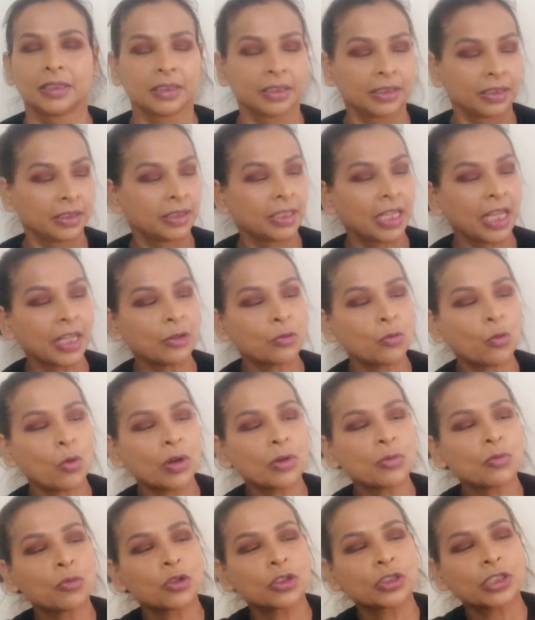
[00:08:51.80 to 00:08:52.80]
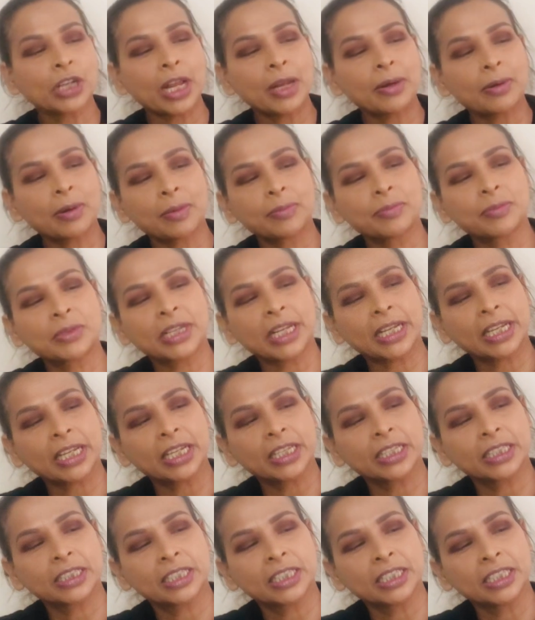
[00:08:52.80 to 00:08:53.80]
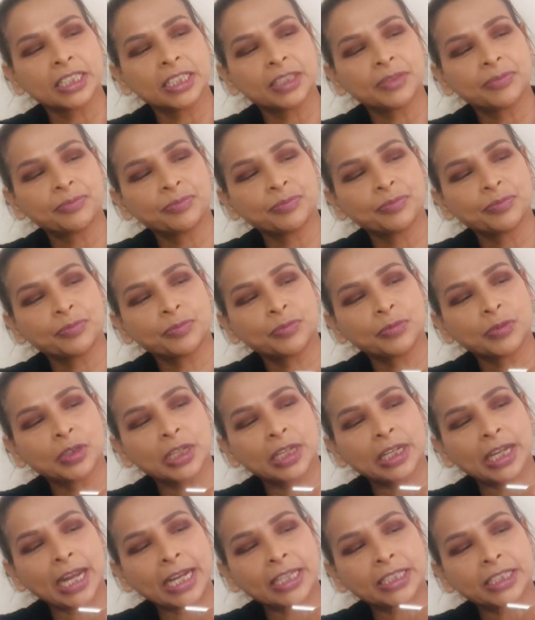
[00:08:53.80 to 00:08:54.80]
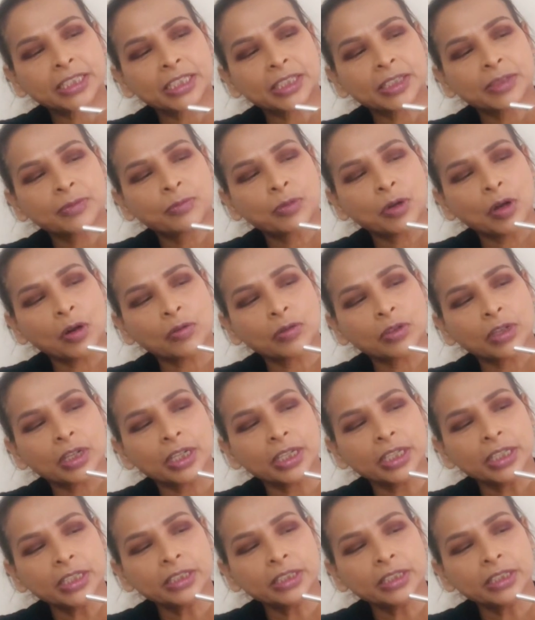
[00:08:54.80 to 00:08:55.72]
Then one more time I'm taking the lighter brown color.